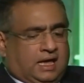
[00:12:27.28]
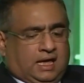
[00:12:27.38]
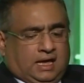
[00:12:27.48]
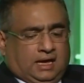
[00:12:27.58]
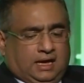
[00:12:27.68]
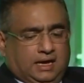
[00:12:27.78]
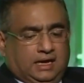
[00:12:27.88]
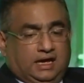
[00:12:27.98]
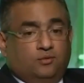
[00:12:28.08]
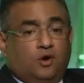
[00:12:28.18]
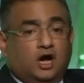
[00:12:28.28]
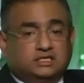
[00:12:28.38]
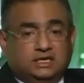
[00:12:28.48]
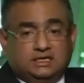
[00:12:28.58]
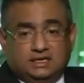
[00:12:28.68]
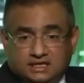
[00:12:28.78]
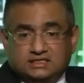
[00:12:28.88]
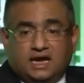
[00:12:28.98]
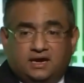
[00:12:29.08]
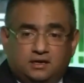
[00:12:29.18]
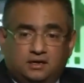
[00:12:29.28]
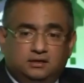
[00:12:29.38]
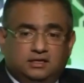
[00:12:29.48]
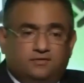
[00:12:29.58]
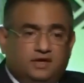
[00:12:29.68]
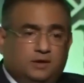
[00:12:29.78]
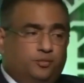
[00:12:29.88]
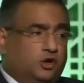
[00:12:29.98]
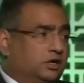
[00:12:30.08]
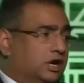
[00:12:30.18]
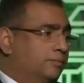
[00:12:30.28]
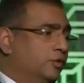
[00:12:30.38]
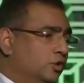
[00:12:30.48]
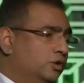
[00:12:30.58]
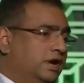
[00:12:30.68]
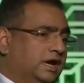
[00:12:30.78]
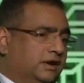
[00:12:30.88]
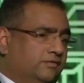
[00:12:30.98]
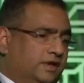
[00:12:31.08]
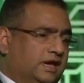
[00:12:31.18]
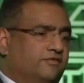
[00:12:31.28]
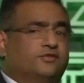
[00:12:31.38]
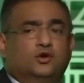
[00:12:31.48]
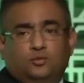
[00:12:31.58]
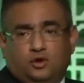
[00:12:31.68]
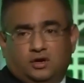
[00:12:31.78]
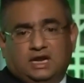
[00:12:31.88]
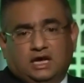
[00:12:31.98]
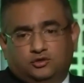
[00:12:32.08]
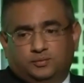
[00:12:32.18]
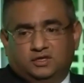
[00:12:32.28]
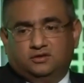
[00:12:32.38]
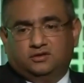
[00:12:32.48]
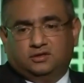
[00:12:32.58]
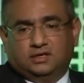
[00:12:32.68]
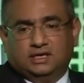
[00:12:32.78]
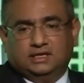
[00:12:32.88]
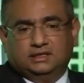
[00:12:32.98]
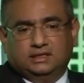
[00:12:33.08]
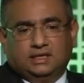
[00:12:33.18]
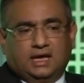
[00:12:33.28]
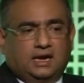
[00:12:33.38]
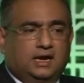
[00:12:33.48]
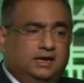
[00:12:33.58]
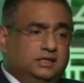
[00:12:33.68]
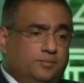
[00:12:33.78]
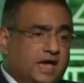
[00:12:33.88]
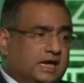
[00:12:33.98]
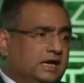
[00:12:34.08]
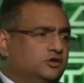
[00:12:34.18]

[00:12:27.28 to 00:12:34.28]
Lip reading: Washington insider that we have put on our board, and we have a few more announcements that are in the making.